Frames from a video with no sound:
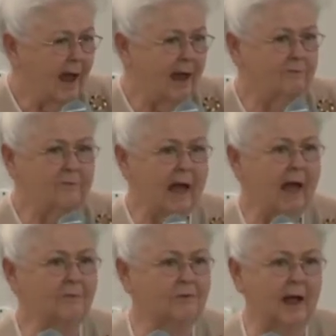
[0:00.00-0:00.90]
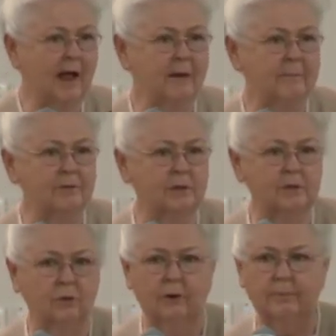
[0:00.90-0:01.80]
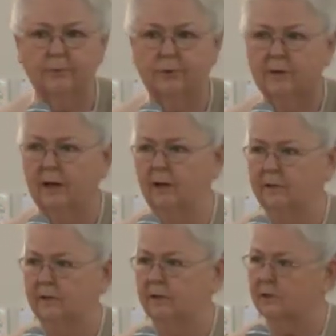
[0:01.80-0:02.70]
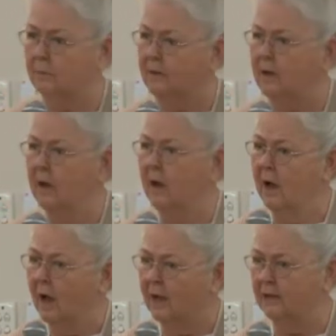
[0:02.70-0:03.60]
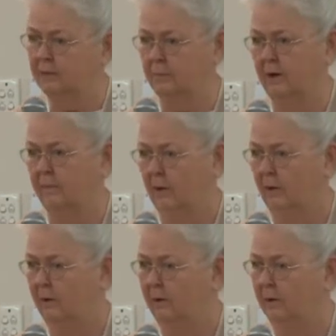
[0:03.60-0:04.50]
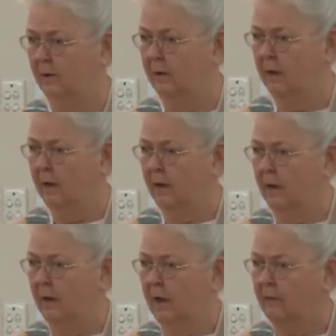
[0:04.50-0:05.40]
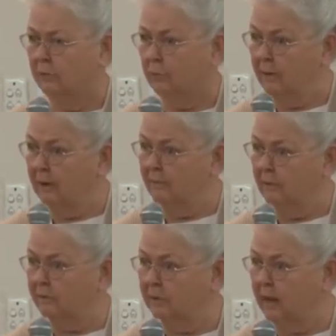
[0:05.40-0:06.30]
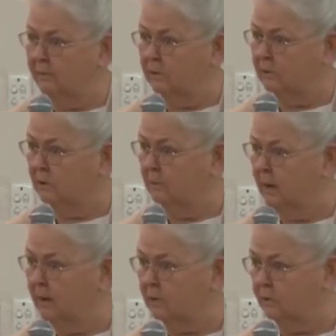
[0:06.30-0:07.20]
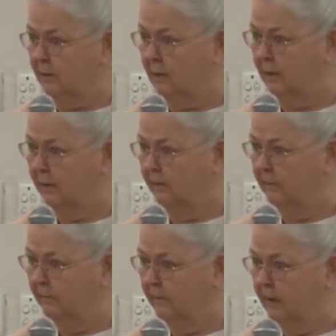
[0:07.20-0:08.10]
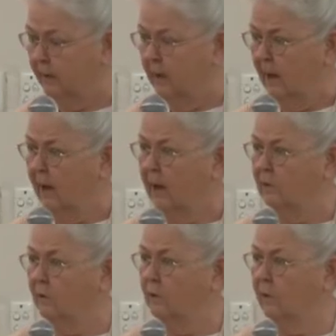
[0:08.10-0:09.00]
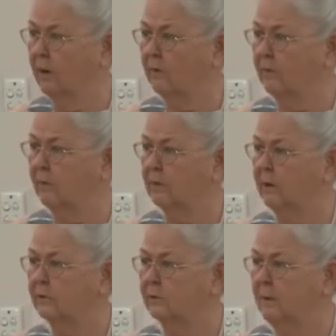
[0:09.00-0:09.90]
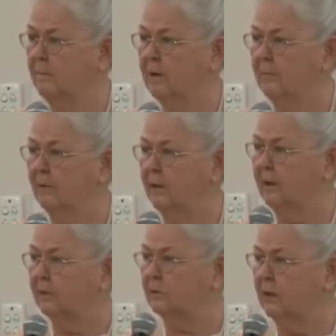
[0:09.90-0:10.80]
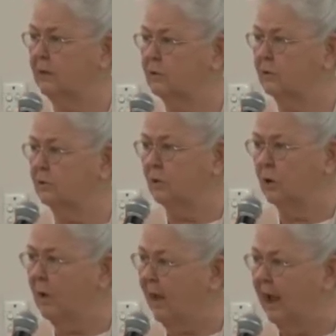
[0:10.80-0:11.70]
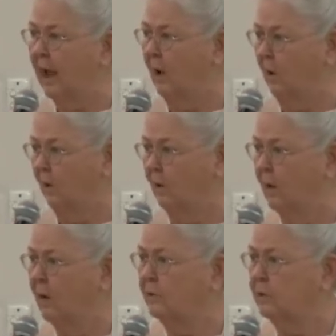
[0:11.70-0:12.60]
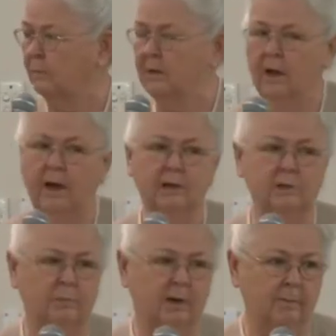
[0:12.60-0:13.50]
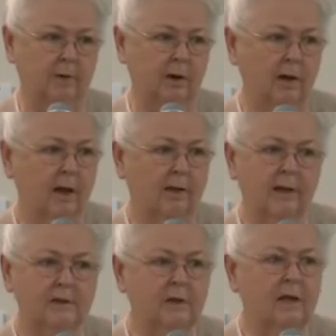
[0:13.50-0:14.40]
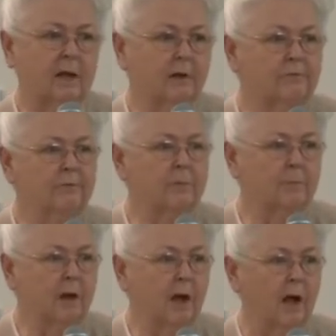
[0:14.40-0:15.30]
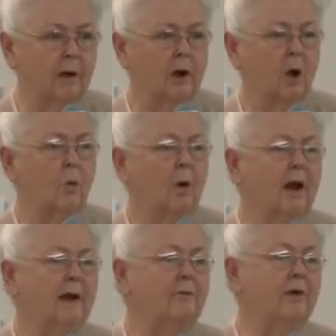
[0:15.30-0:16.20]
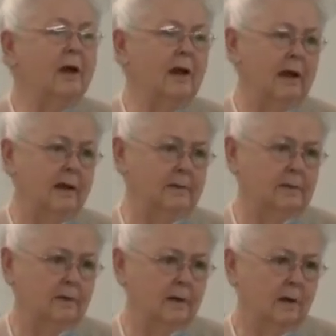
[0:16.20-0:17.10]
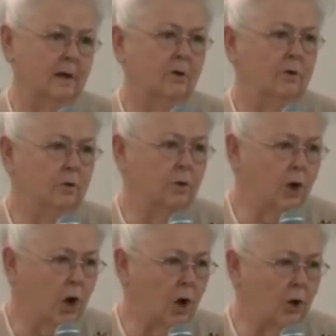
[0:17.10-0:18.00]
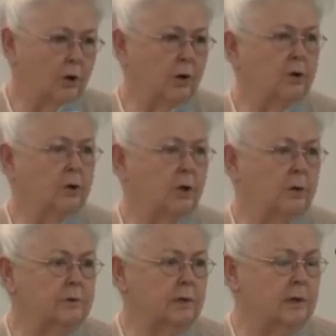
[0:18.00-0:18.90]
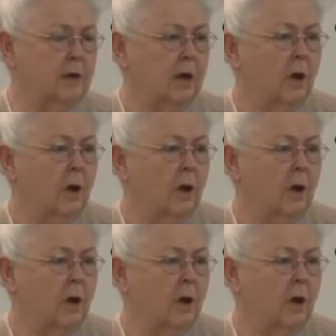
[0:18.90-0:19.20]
And five times the scripture tells us to be hospitable. And three of those times is to ministry. And you know, there's some people that they just know how to be hospitable. That's a gift from God. Whatever it is, you learn to use it.